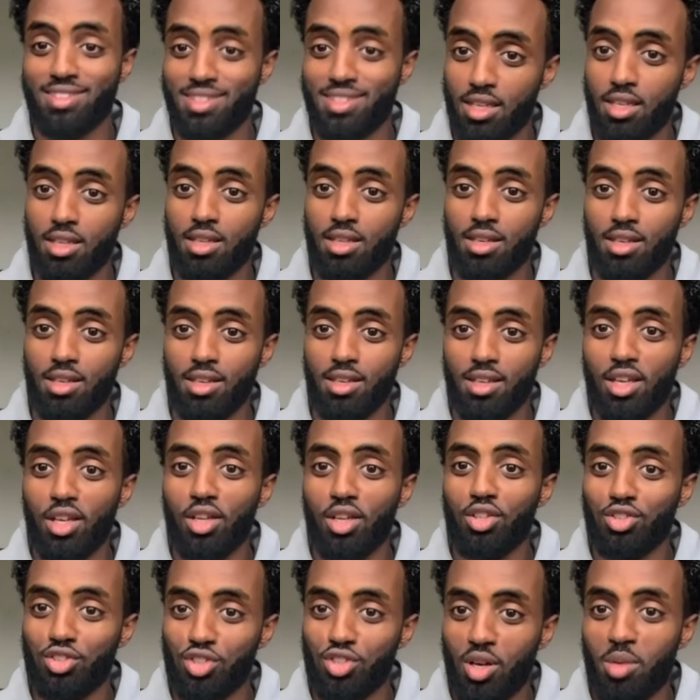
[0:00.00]
Do
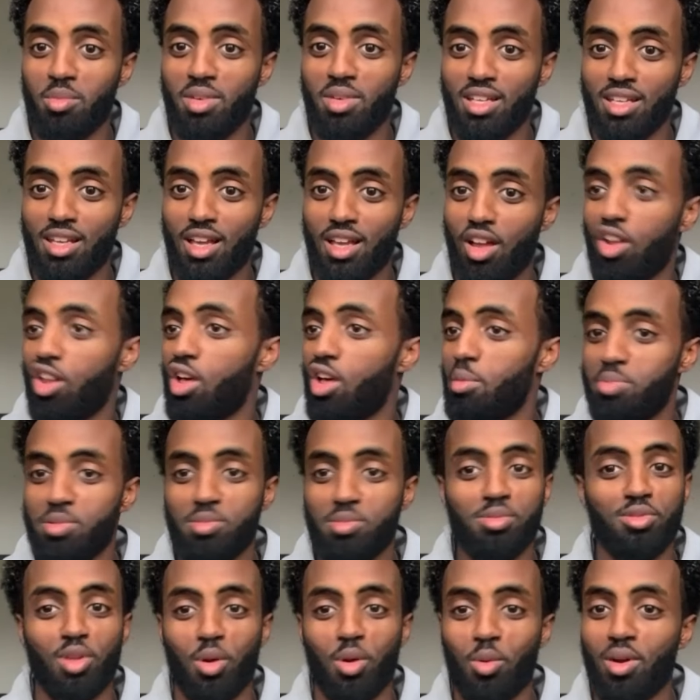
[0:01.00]
you know what I mean? A lot of
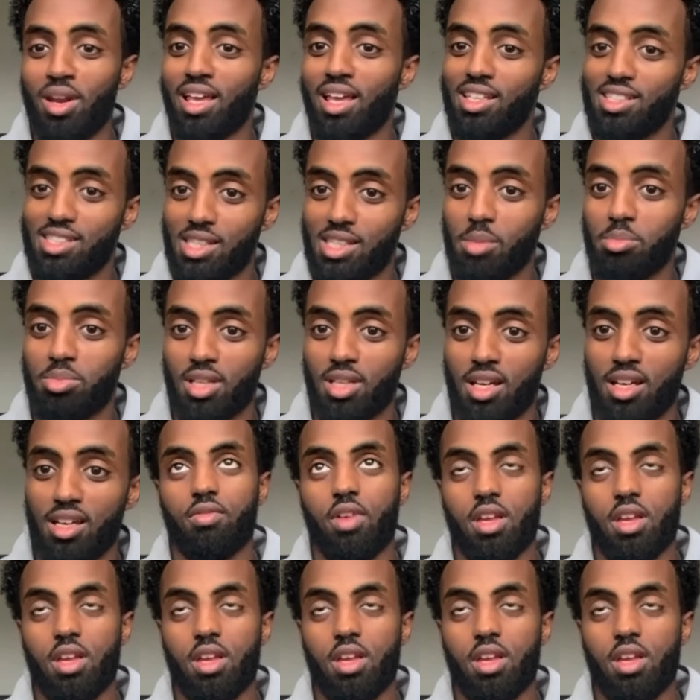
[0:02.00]
people don't want to accept that.